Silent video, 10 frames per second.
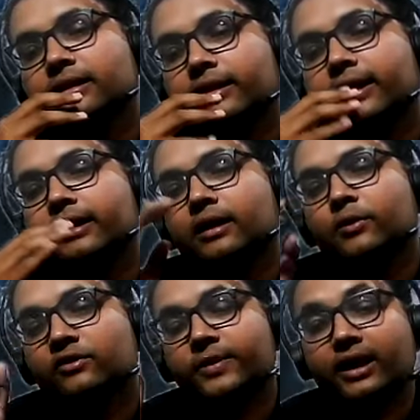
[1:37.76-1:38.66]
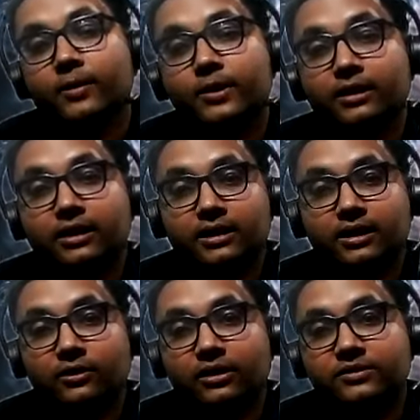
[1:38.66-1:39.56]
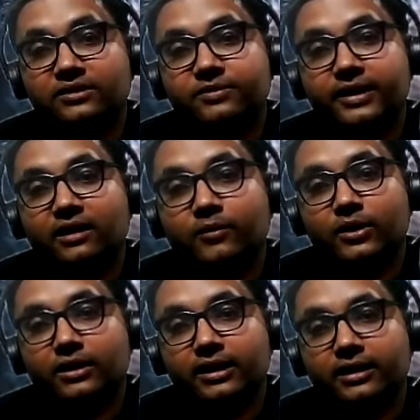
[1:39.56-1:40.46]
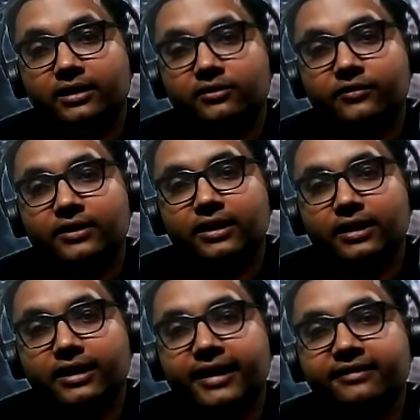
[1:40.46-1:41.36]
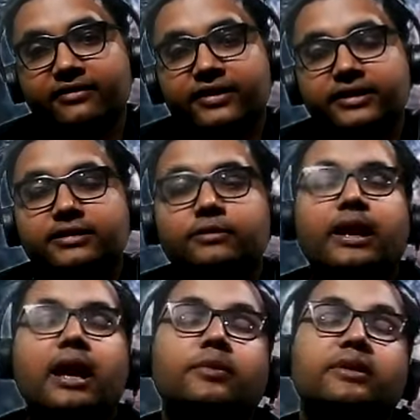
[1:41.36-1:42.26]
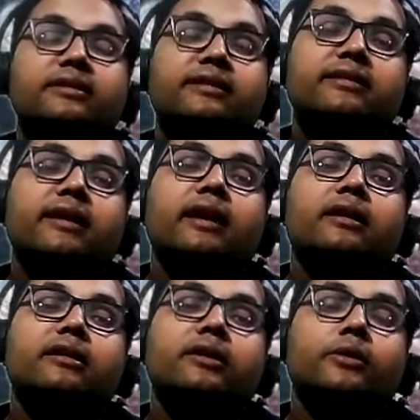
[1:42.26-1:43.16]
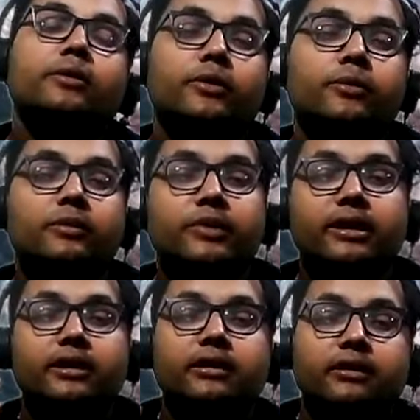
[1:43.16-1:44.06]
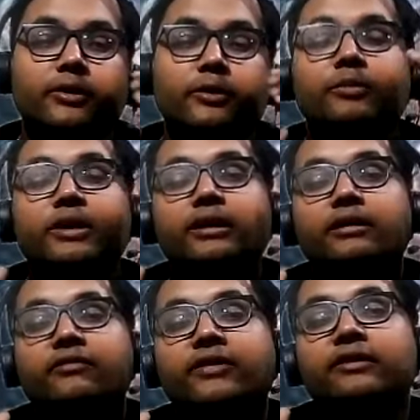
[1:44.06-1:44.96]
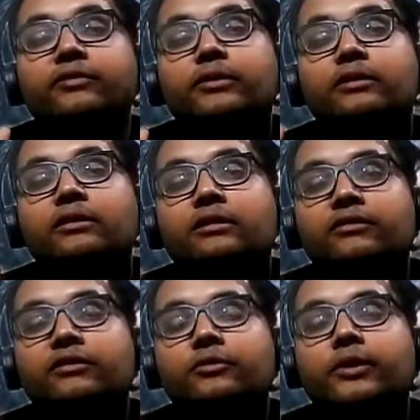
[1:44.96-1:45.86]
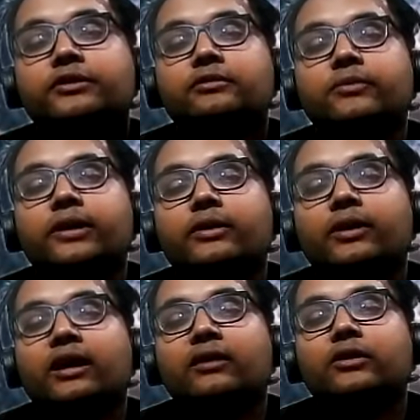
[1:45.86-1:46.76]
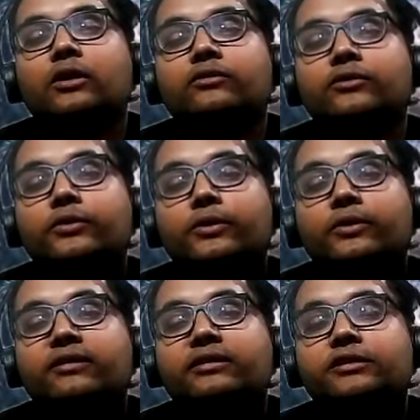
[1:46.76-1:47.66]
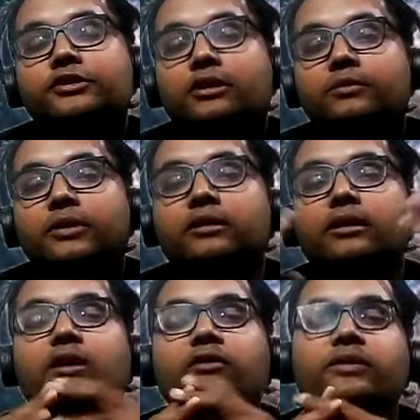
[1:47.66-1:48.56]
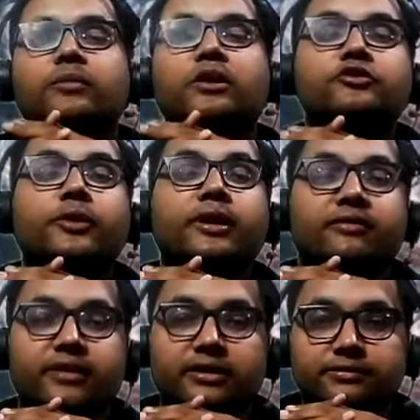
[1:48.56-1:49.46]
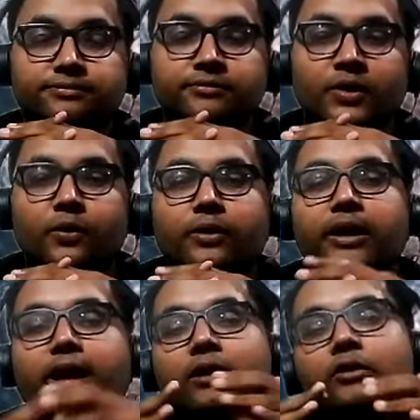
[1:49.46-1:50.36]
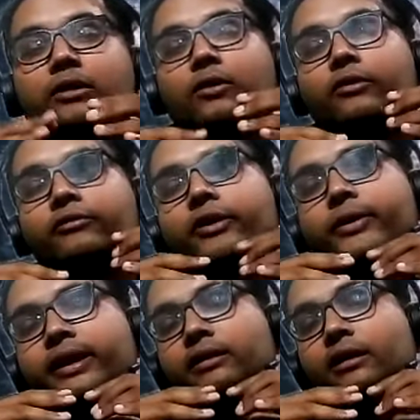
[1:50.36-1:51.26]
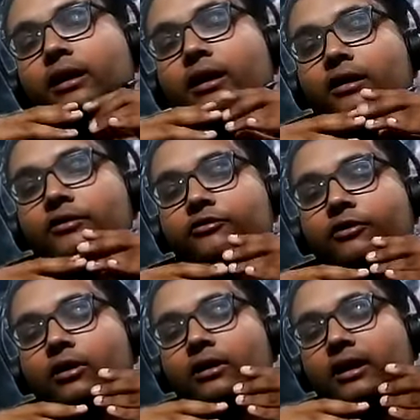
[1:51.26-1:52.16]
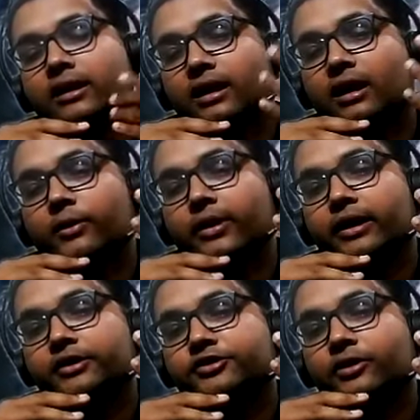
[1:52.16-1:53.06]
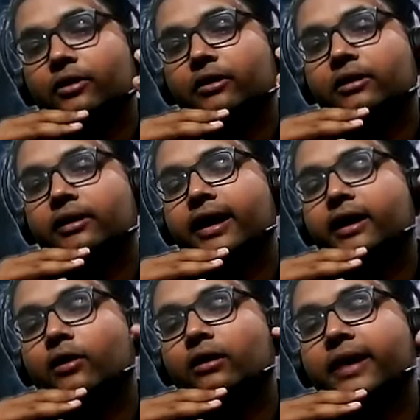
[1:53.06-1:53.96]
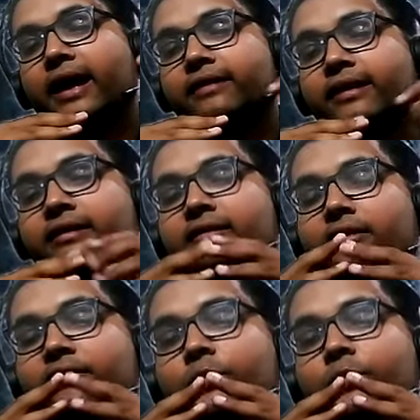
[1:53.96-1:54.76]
then I'm not speaking about a Lagna Lord, I'm just speaking about a Lagna. So if the Lagna is afflicted, what happens is that, you will be faced with a situation when you'll have a lot of good yogas in a chart, but none of them are showing effect. Okay, and on the contrary, a strong Lagna will ensure that all the bad things that are